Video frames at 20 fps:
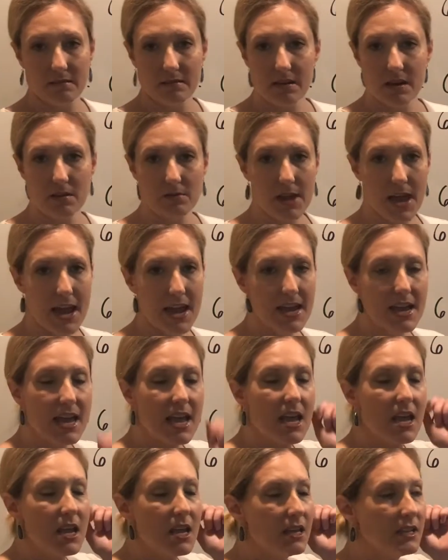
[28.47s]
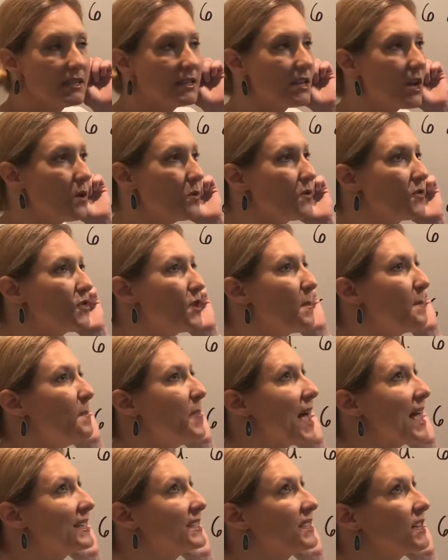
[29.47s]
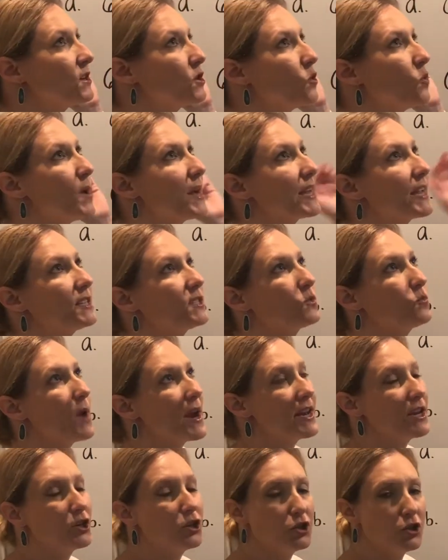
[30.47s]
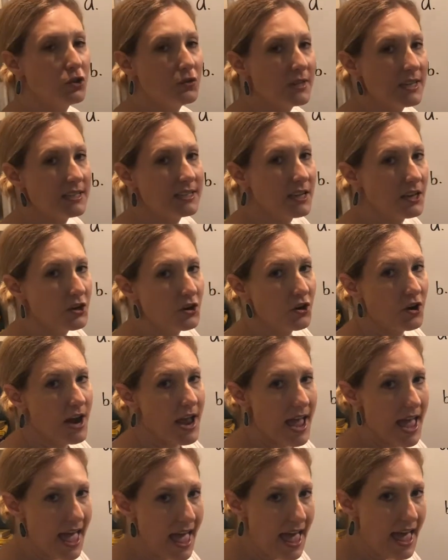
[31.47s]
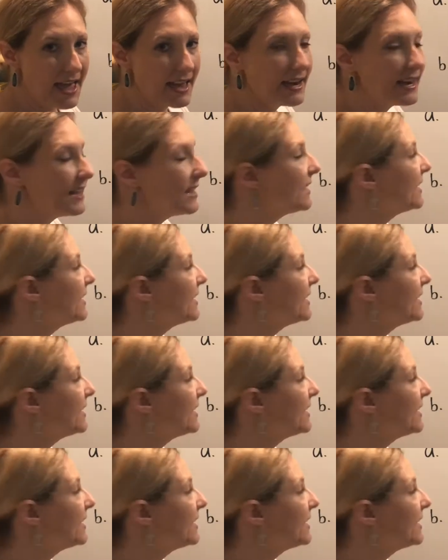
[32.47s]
Okay? So the best and quickest way to do this in your head